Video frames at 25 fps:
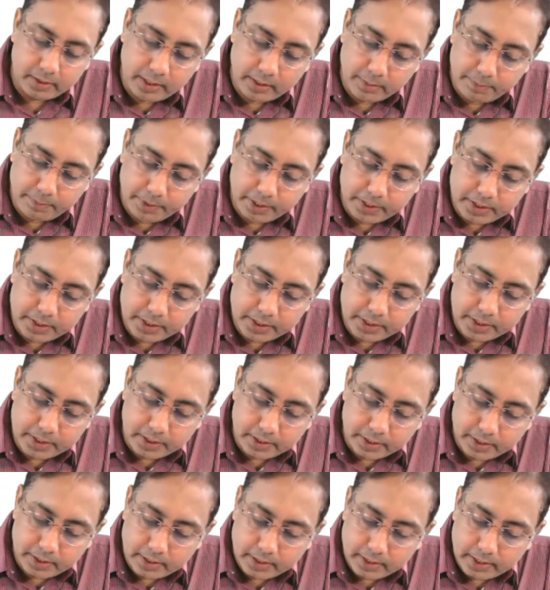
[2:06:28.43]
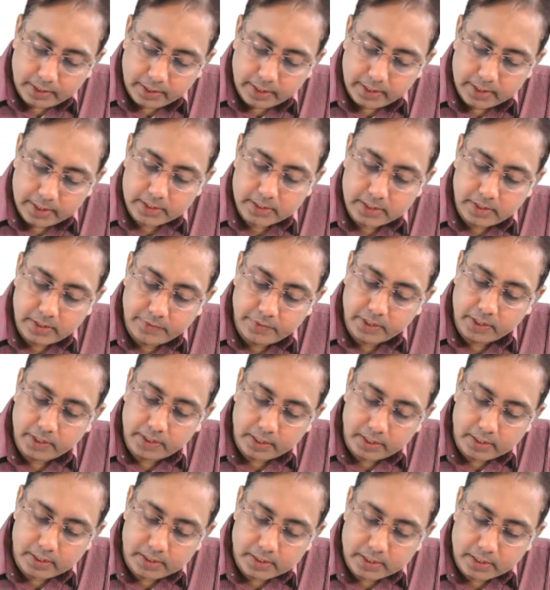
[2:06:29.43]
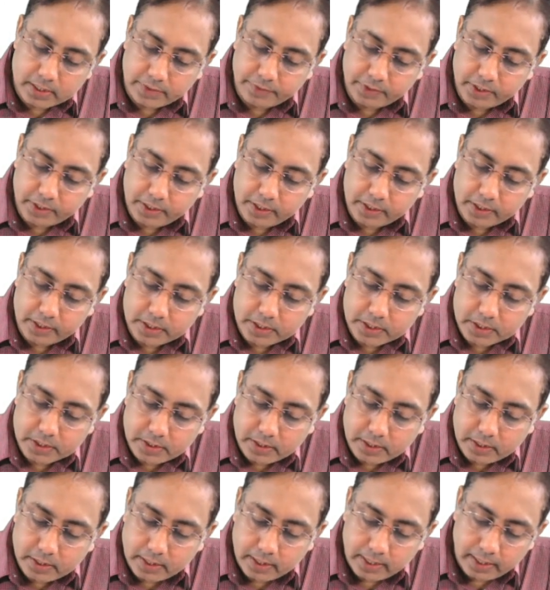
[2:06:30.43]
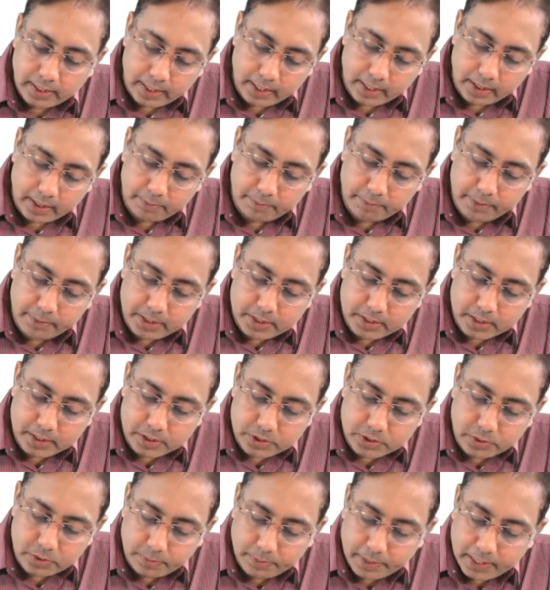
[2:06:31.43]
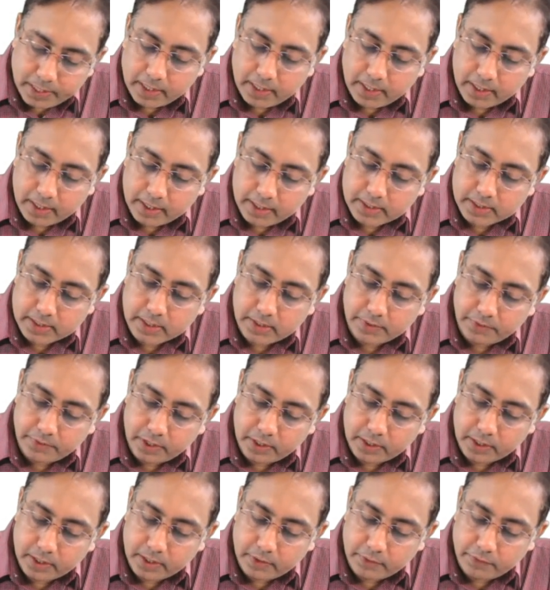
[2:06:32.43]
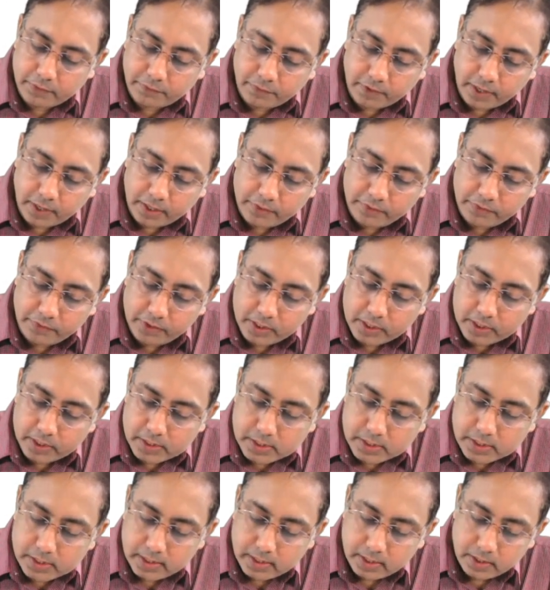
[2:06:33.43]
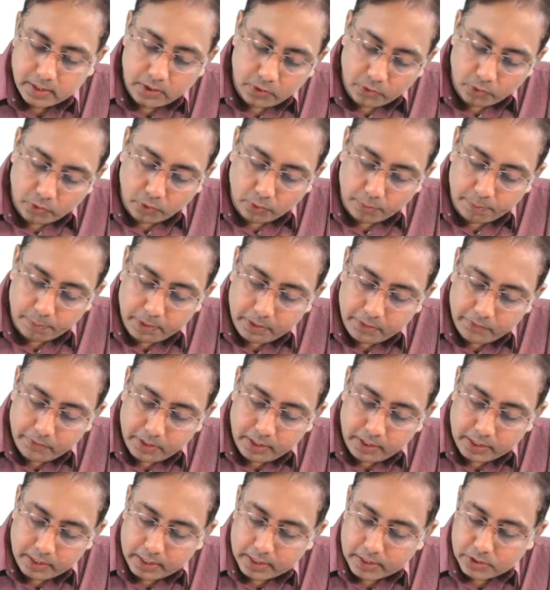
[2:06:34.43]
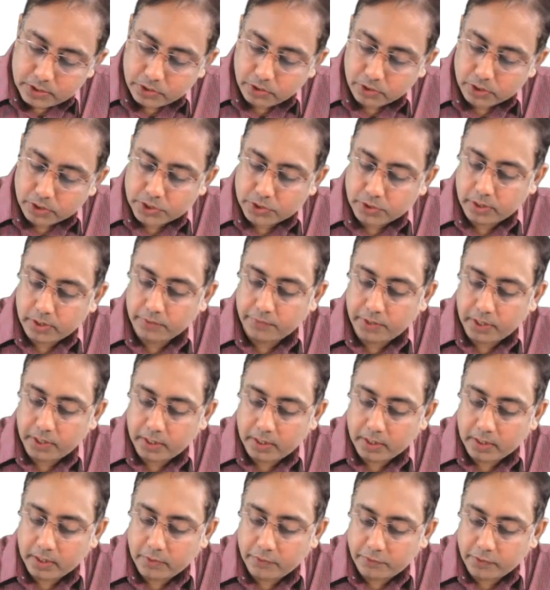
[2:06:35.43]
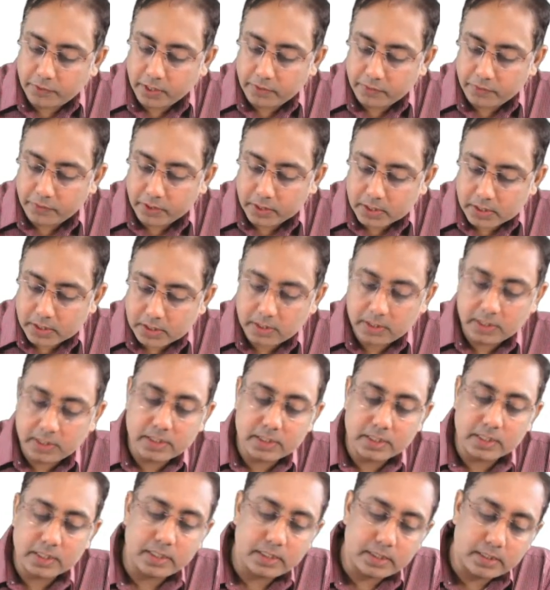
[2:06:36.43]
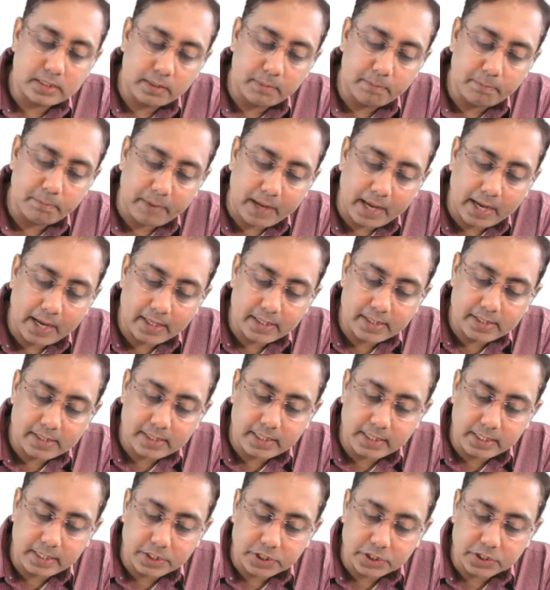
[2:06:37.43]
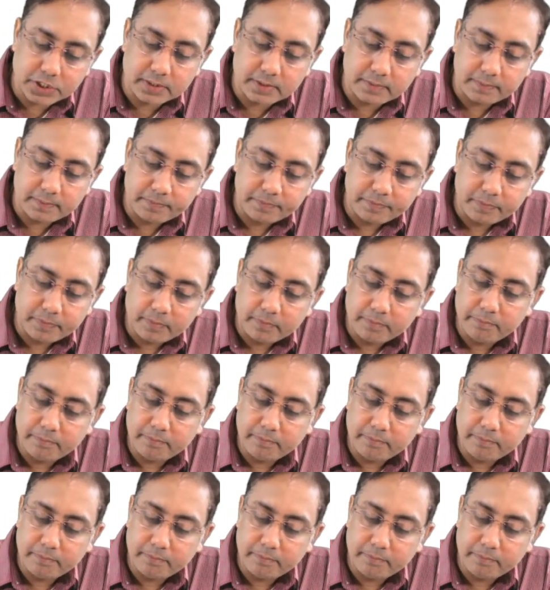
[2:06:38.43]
The DPT is given till 7 years, and measles rubella is given till 5 years. OPV is also given till 5 years. This is the max age